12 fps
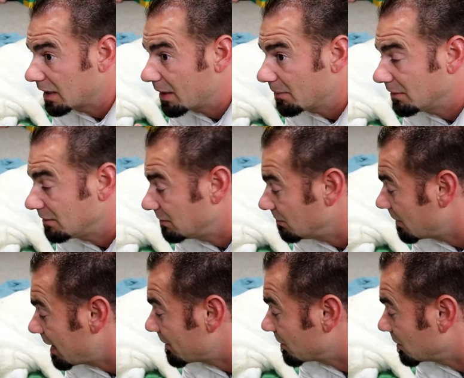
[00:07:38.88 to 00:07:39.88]
I would
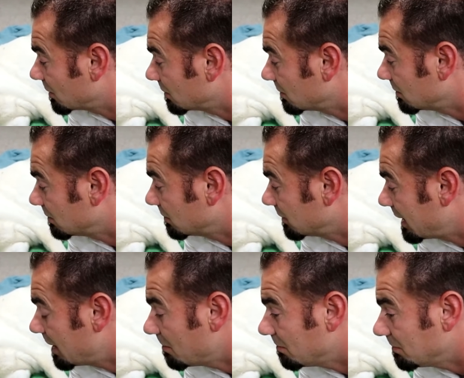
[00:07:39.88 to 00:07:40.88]
rather
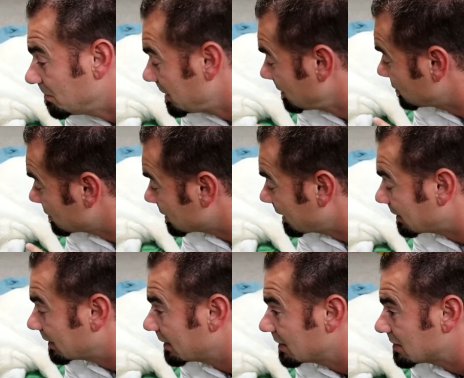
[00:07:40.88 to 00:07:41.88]
him be just
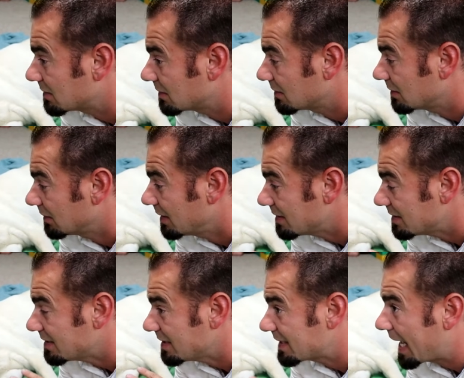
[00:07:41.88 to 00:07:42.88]
like this. This
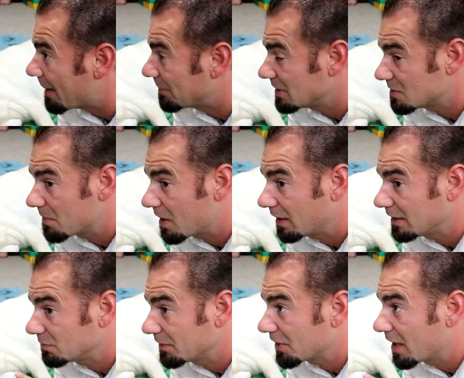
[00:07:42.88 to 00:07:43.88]
is his happy spot
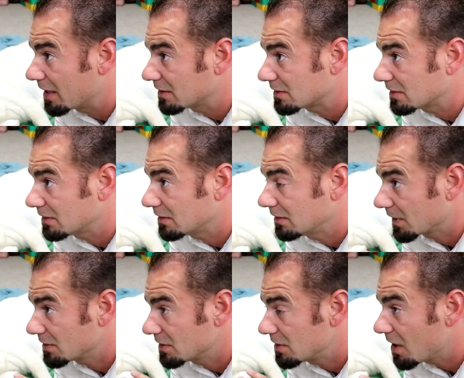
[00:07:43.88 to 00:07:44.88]
is with us.
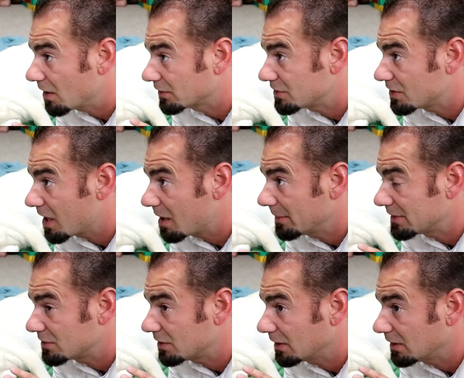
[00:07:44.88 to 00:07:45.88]
Because a dog's job
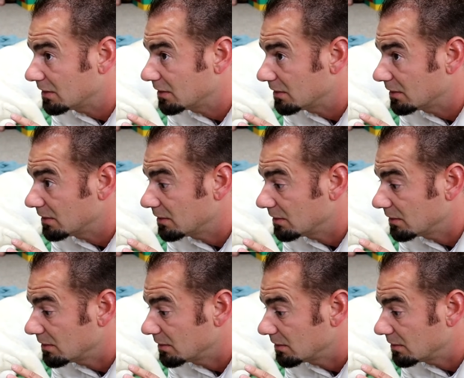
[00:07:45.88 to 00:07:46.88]
is to
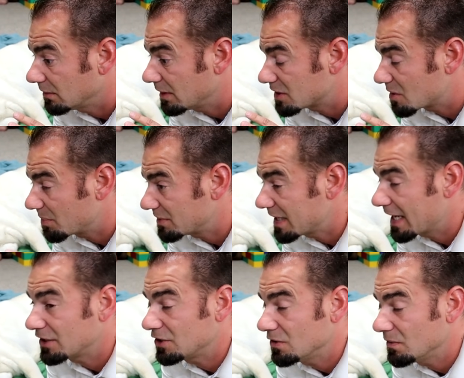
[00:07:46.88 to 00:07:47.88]
is to
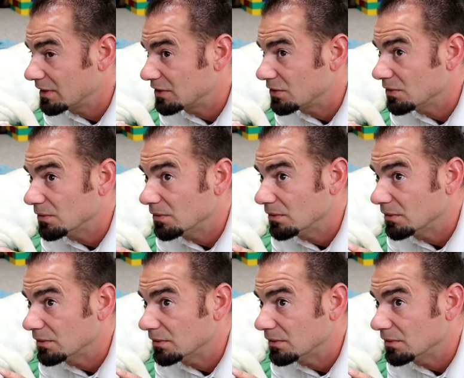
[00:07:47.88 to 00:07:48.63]
protect you and to